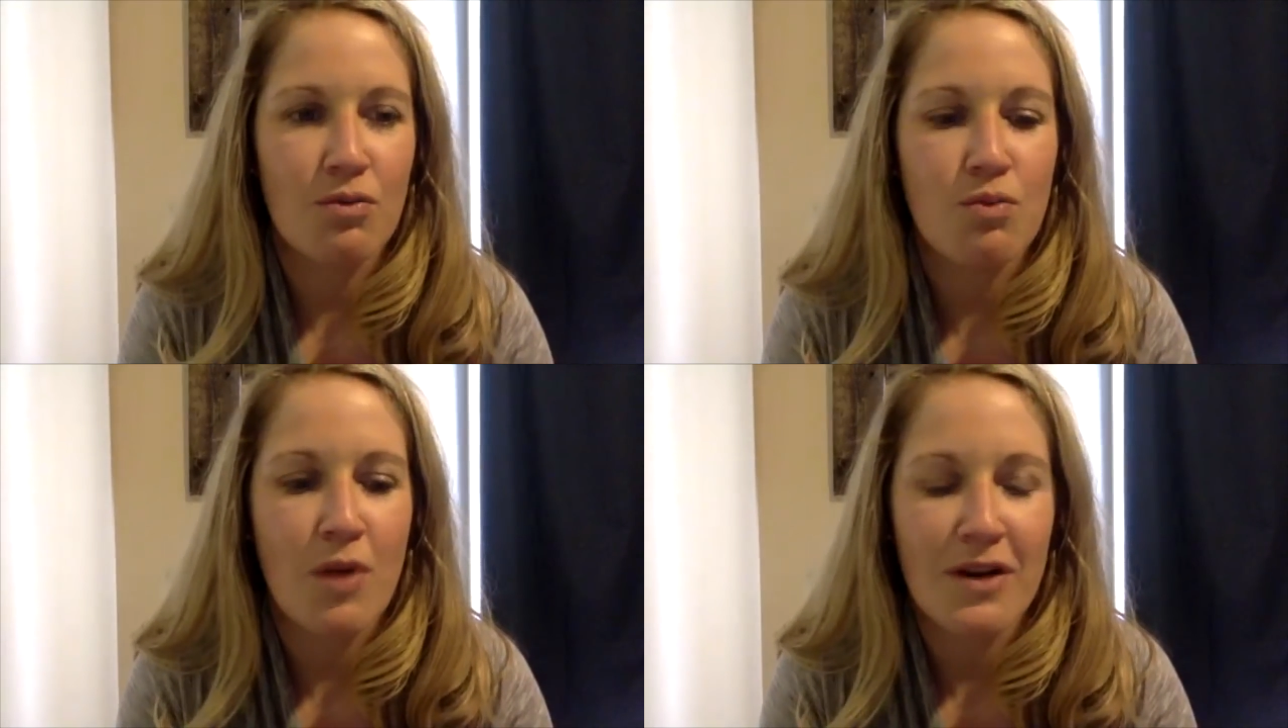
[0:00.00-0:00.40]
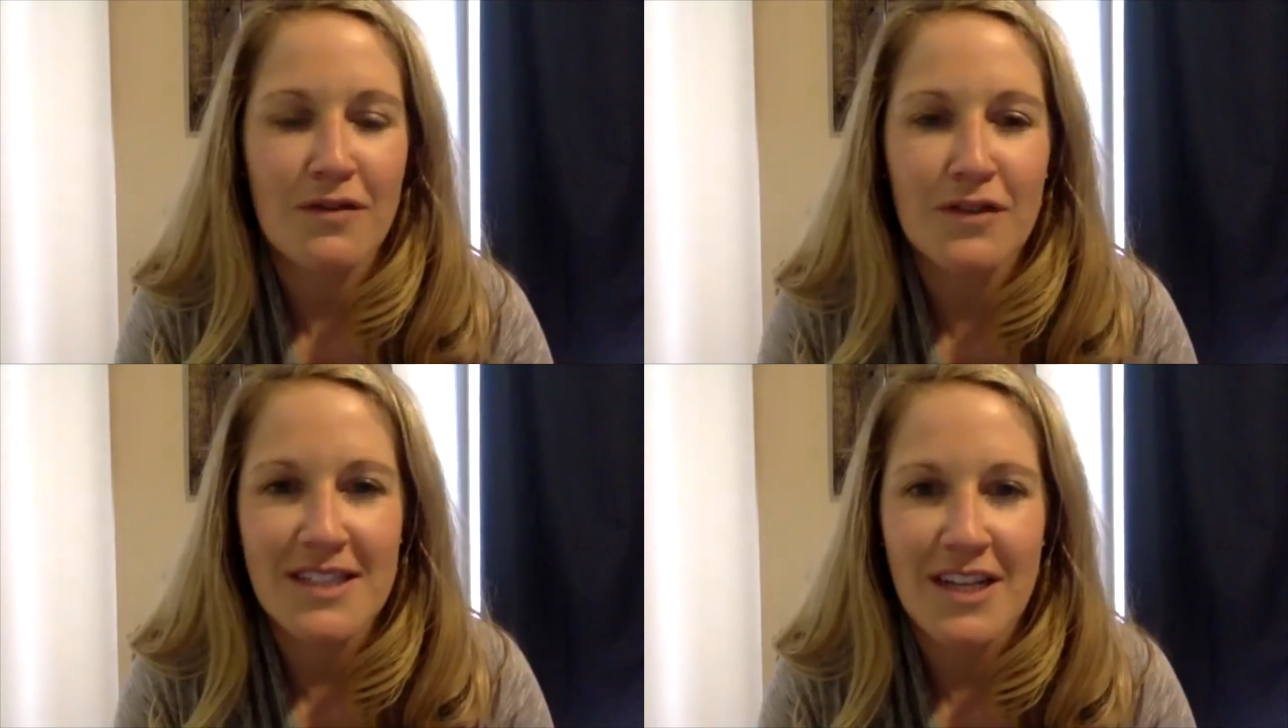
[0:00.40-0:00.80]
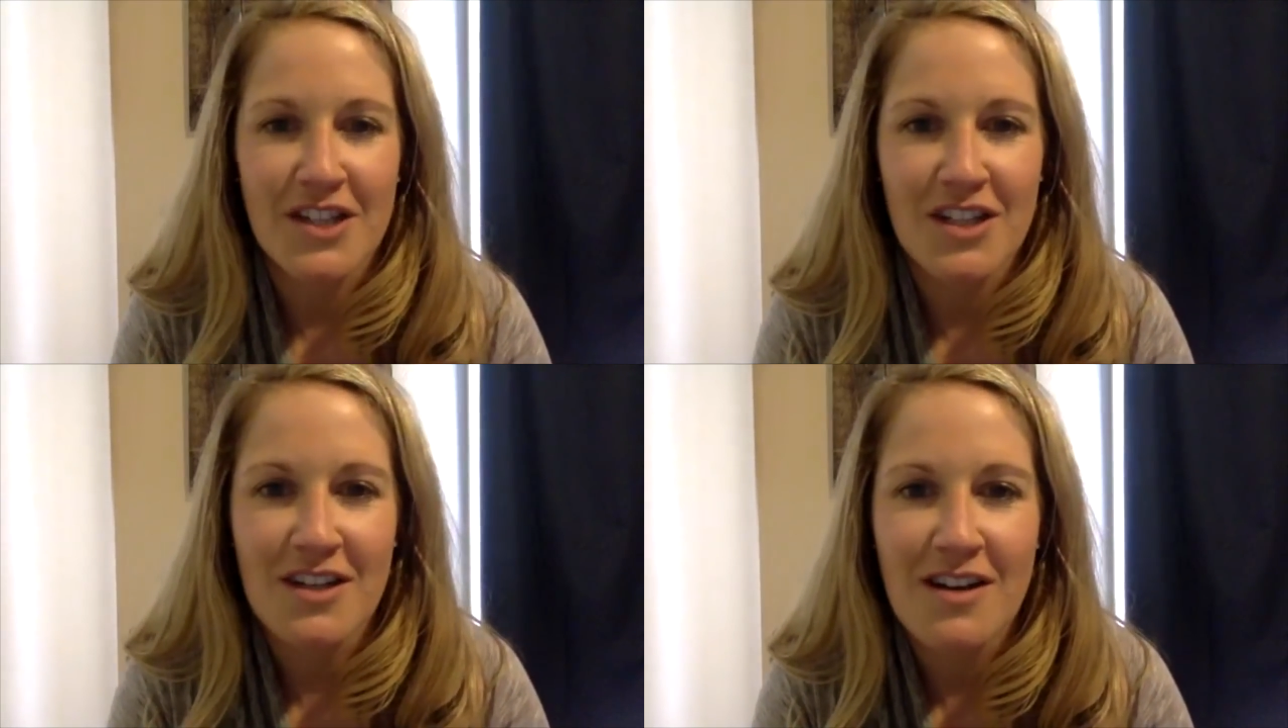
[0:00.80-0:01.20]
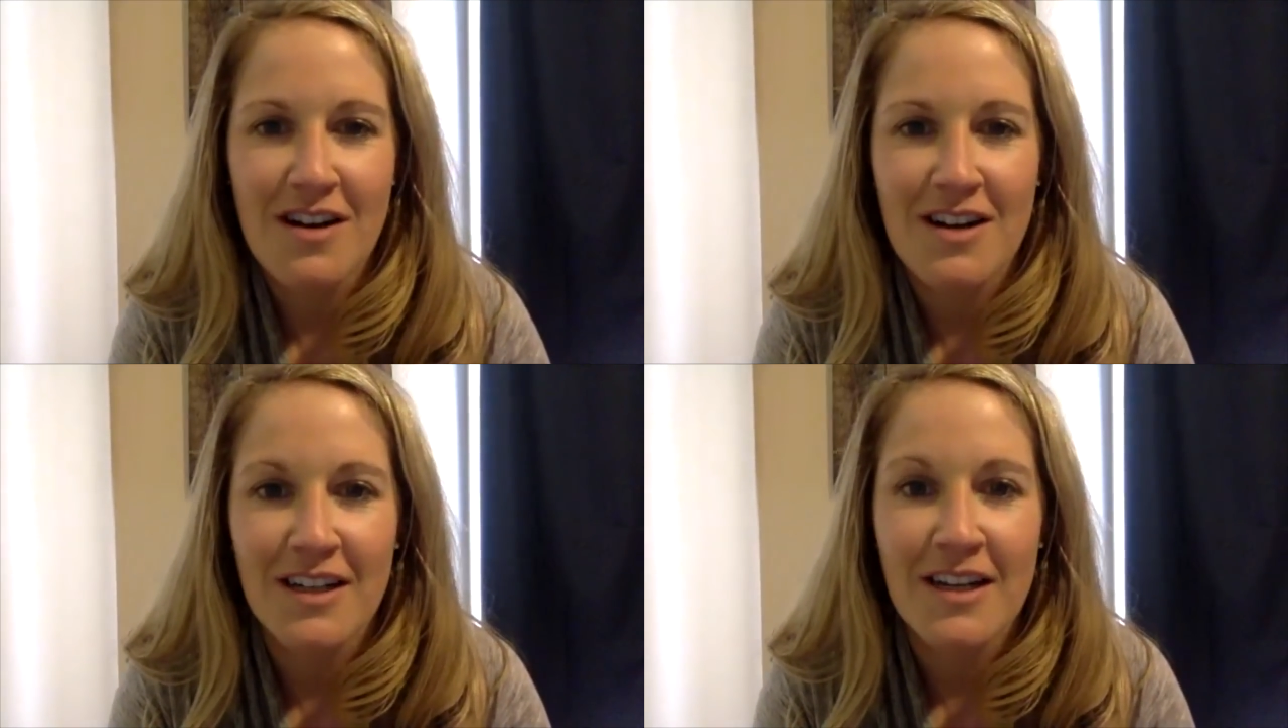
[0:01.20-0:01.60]
wonderful discussion
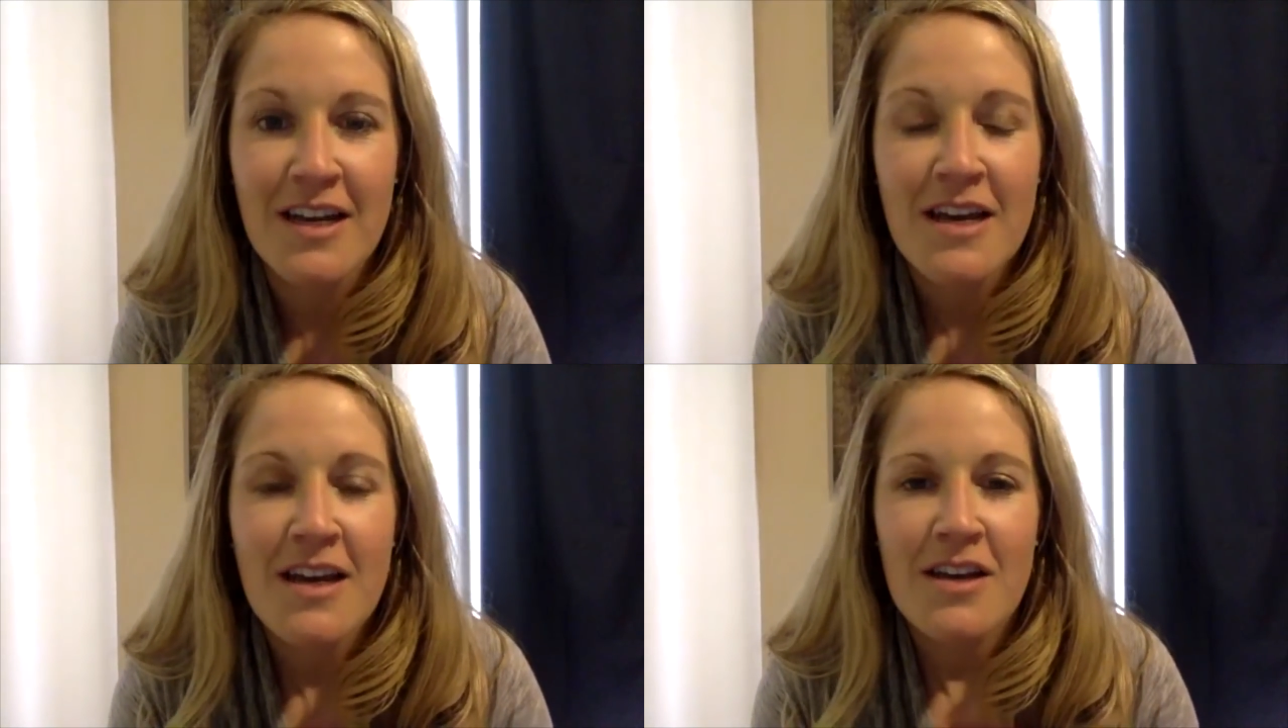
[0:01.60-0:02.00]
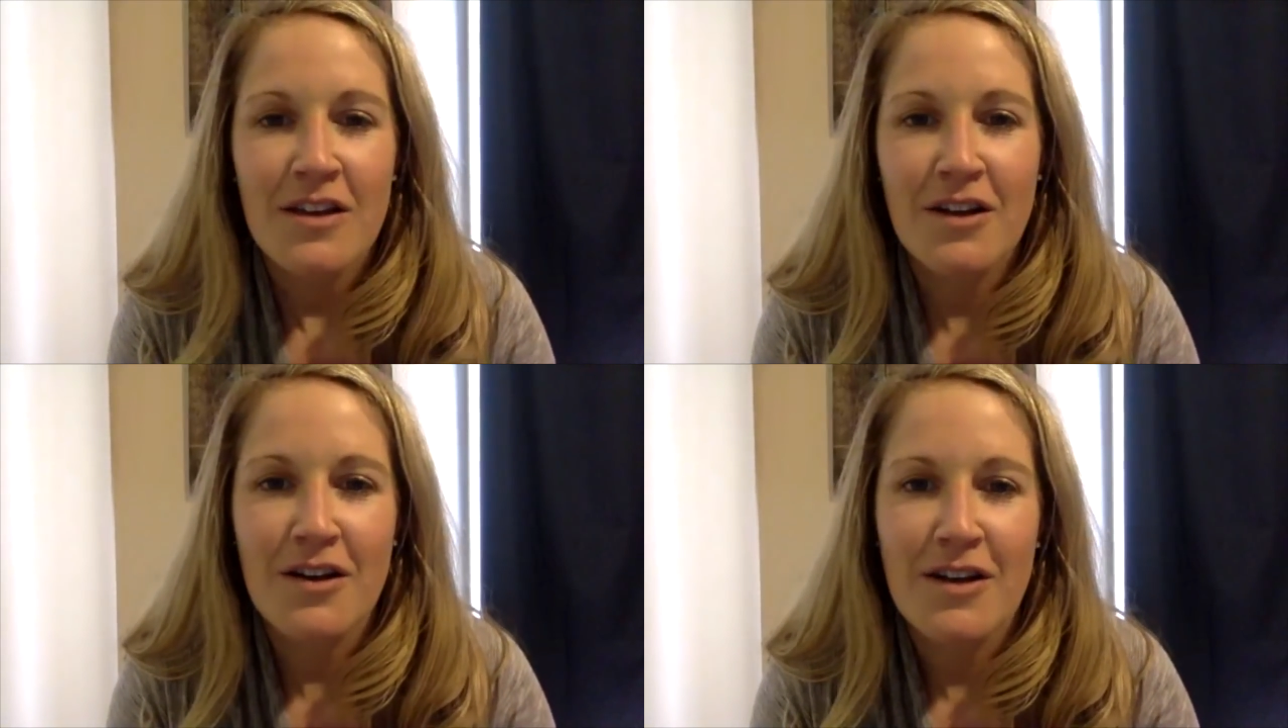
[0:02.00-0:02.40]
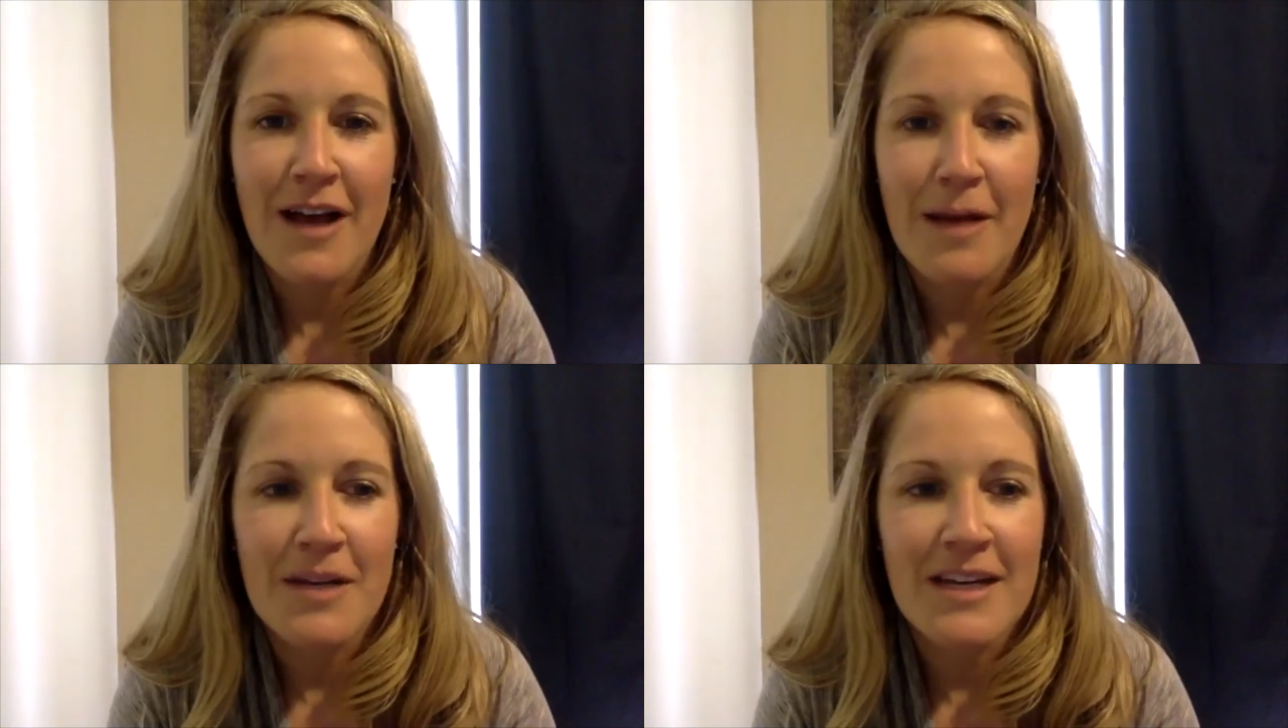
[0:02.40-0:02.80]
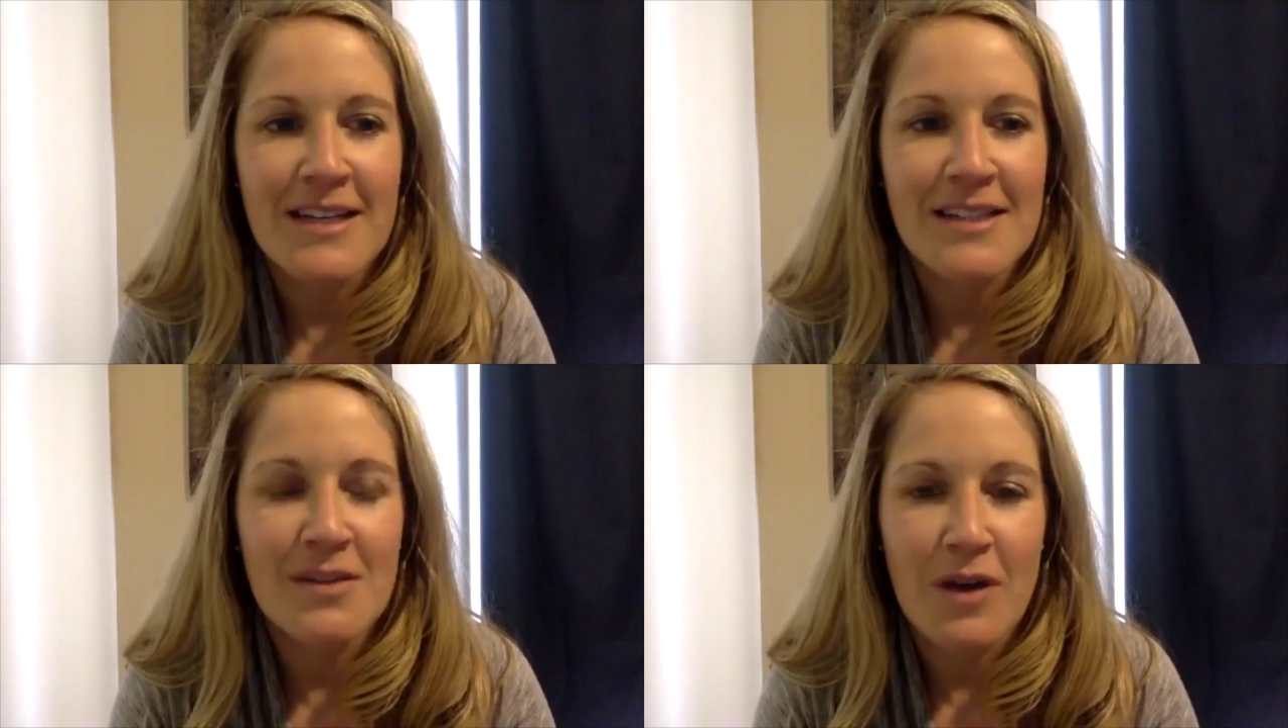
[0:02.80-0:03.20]
on the current
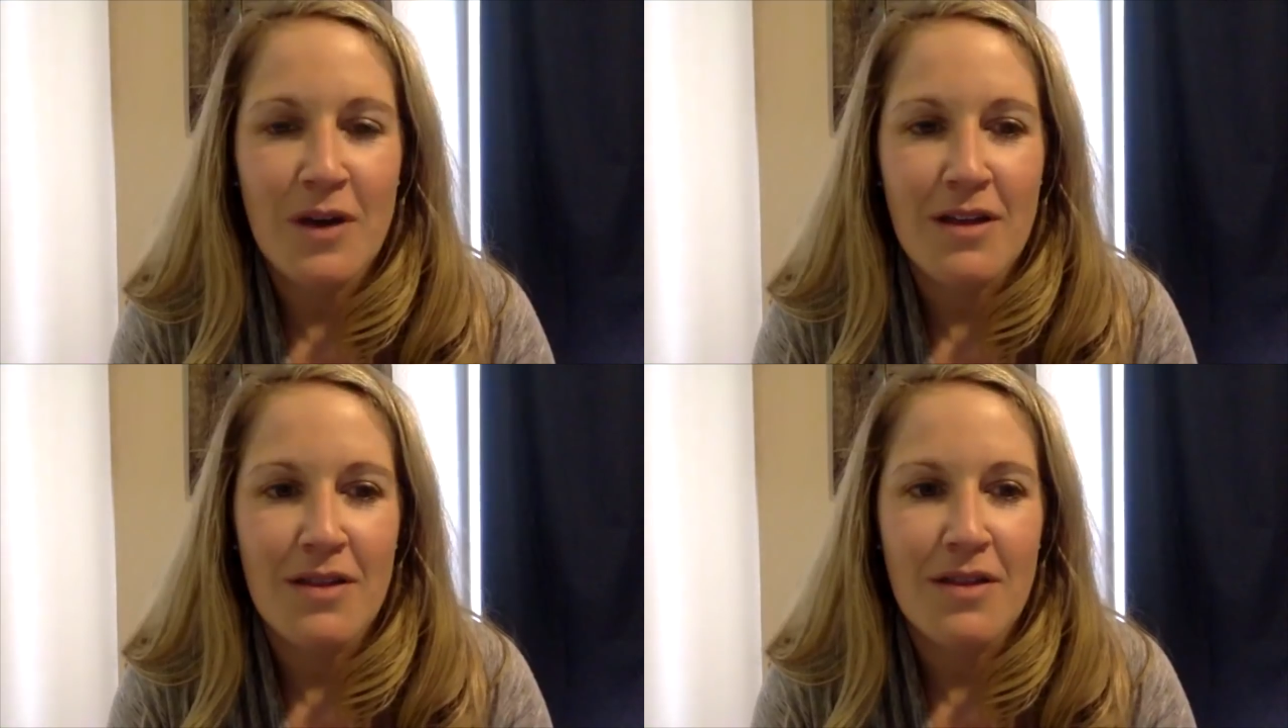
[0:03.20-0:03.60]
happenings with